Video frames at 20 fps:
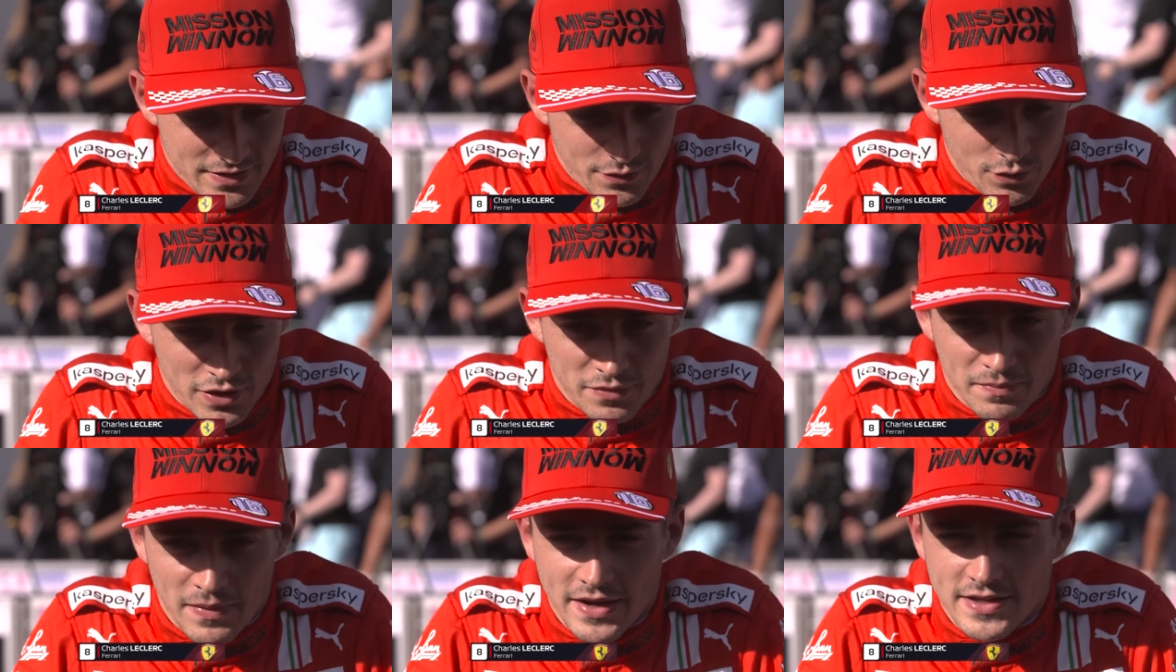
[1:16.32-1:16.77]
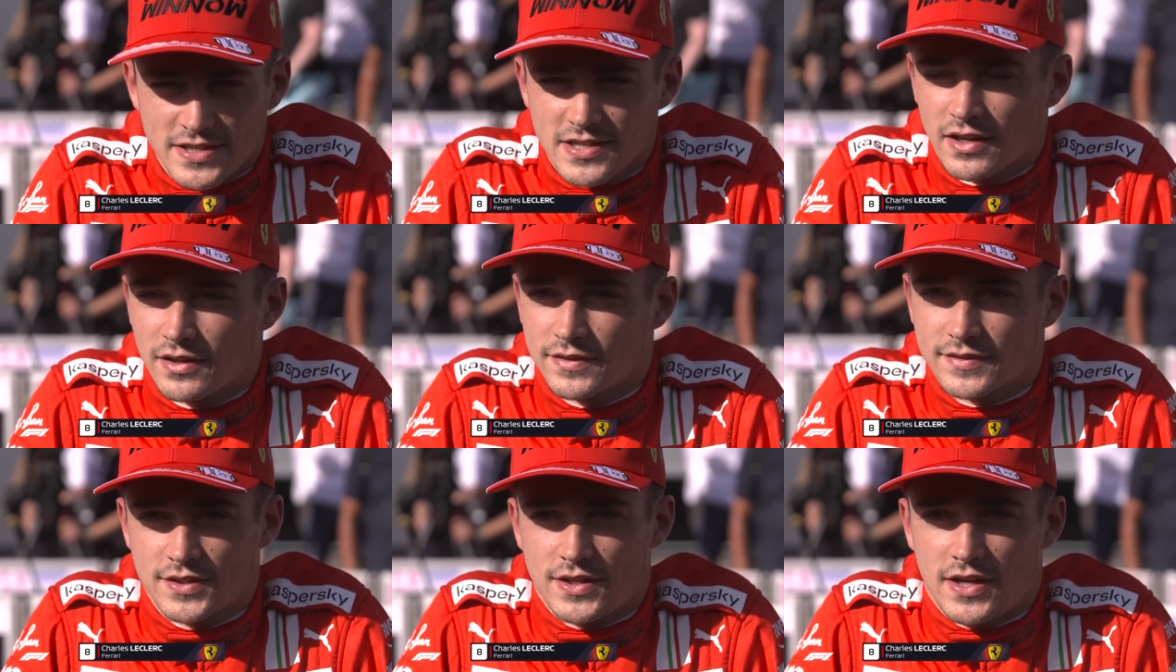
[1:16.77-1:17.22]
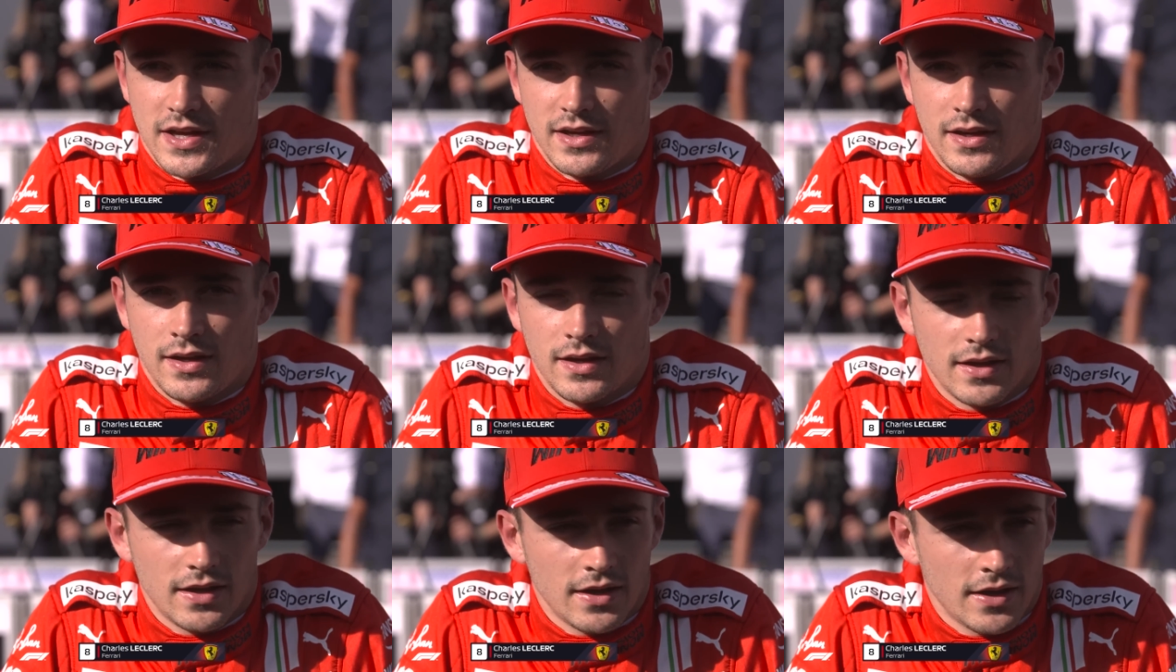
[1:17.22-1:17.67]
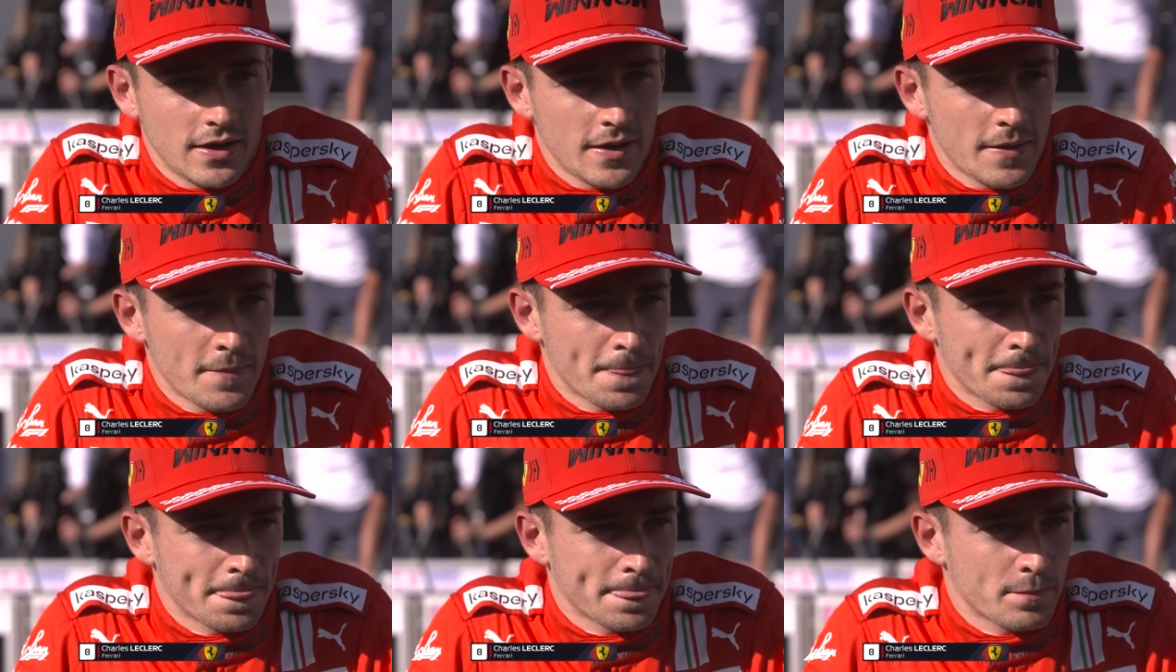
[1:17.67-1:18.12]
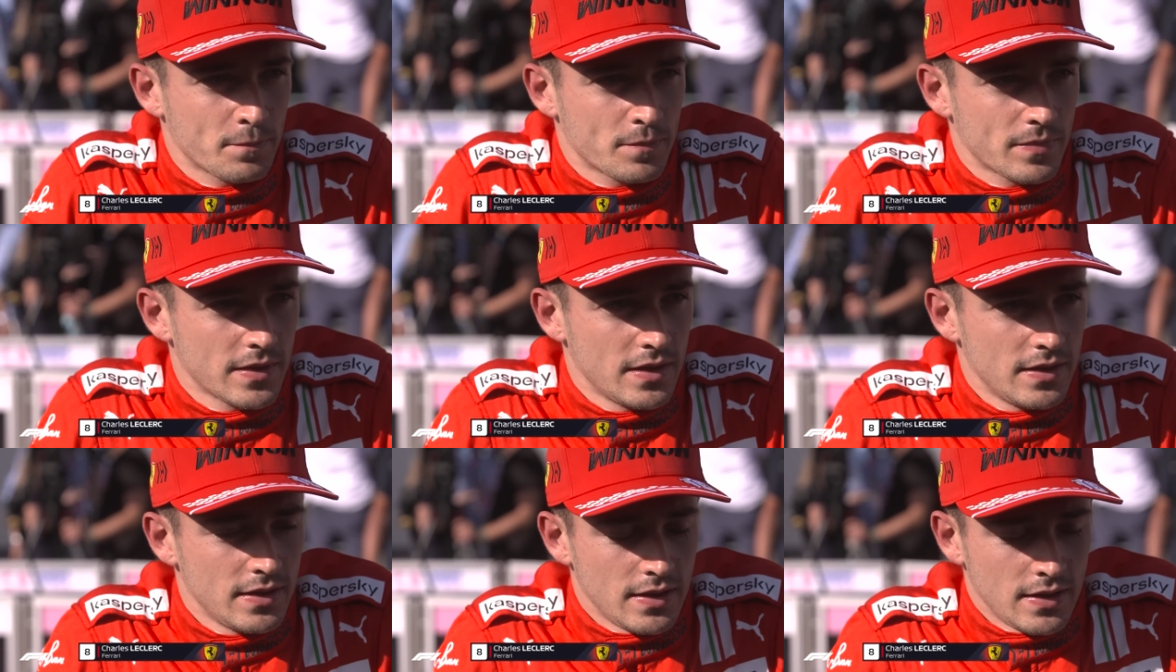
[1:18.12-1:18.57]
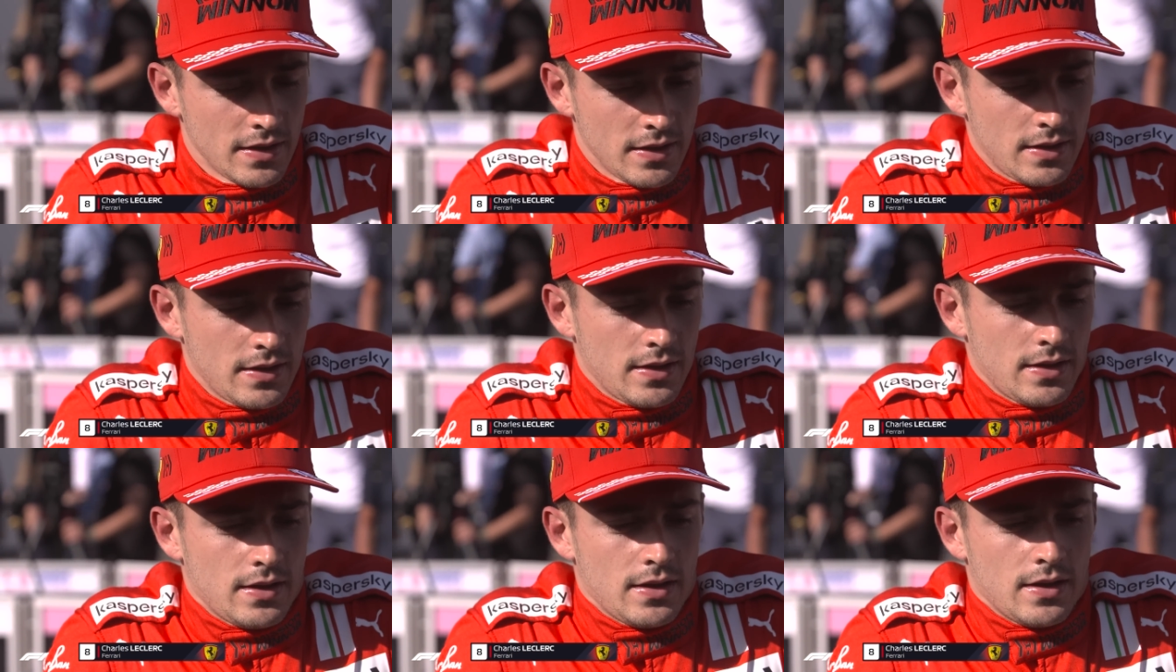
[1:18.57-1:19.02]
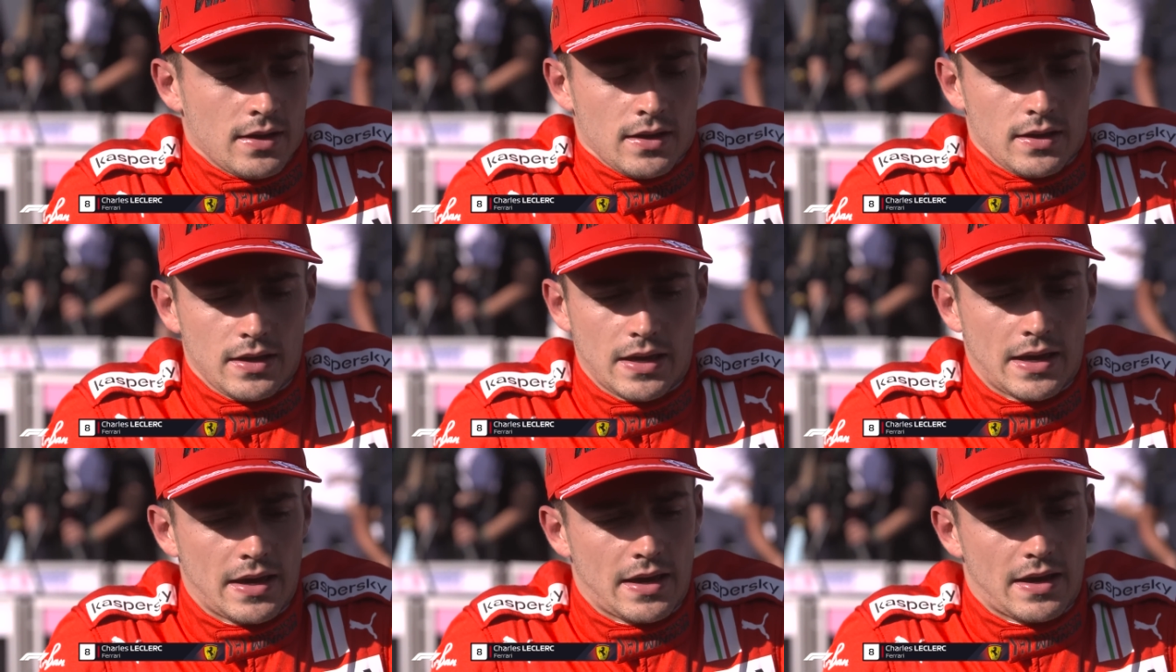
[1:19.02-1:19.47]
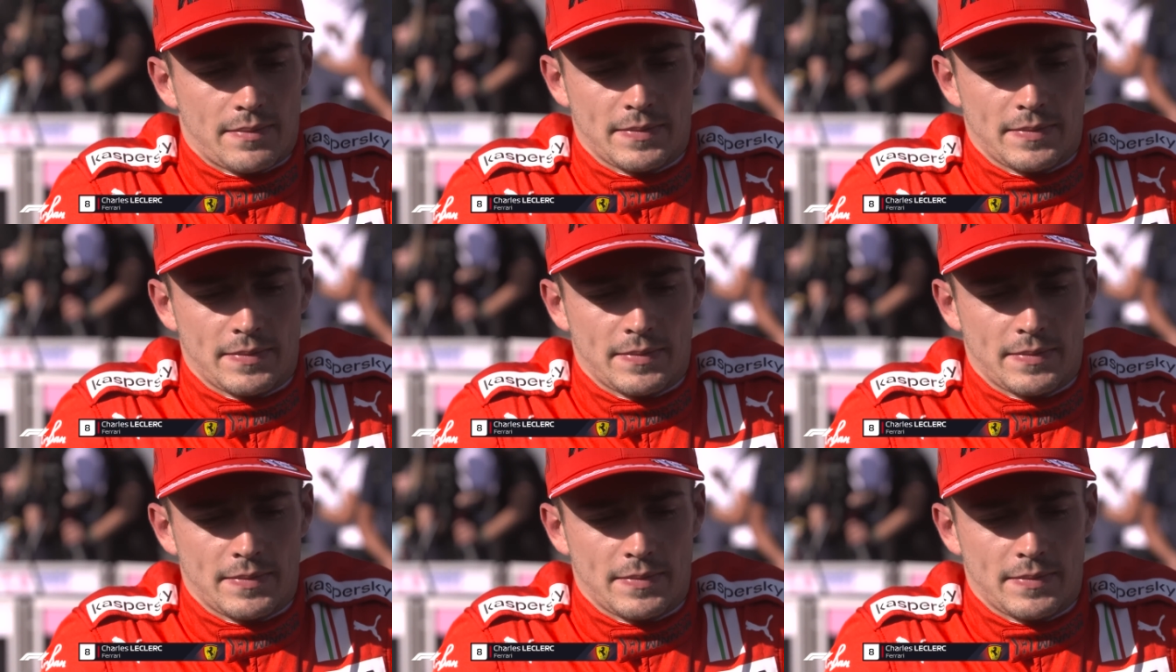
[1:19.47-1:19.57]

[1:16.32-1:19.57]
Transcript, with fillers: with myself today. Um, yeah,